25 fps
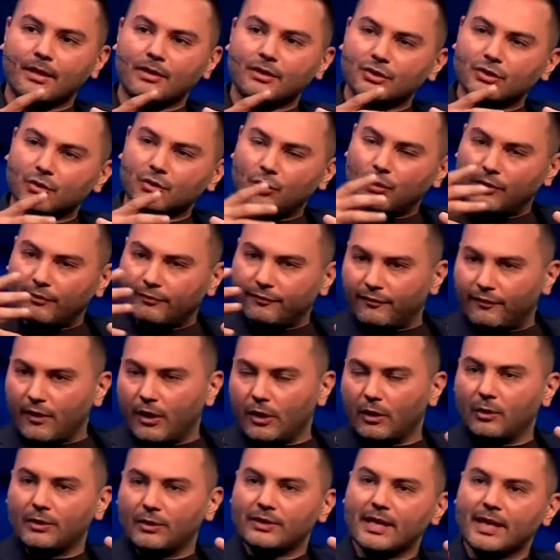sort of
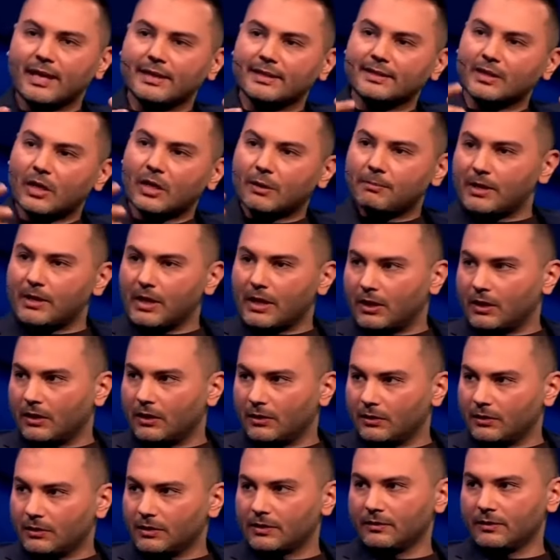follow the
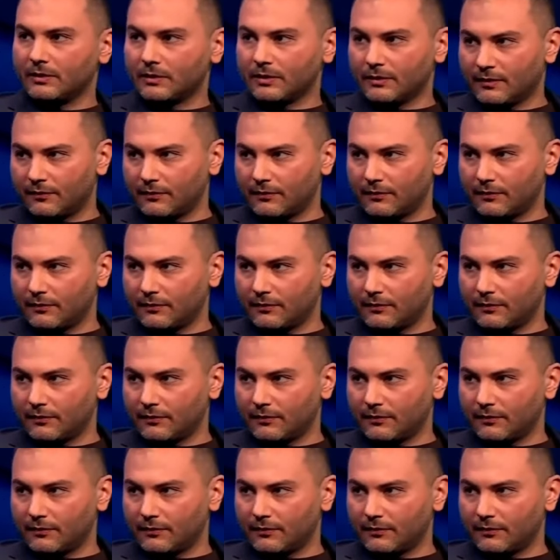XRPL's